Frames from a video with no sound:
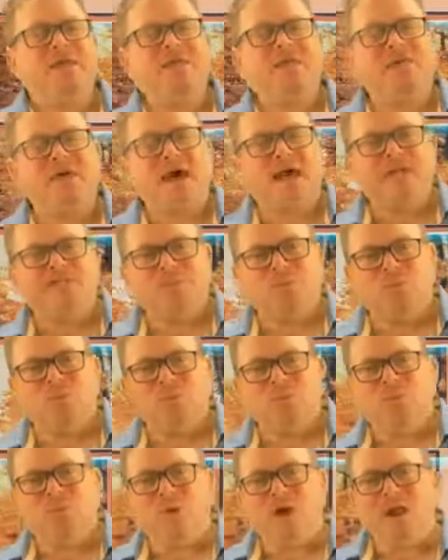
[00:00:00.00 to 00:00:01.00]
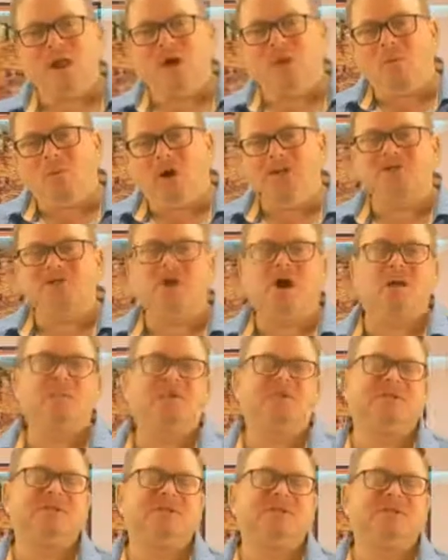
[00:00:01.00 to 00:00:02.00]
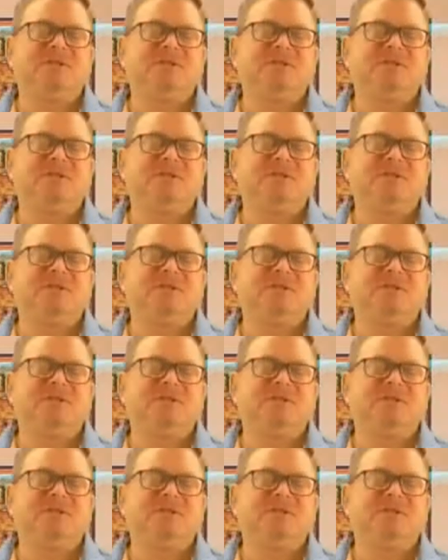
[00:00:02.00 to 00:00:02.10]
that's what I want to talk about today. Today, I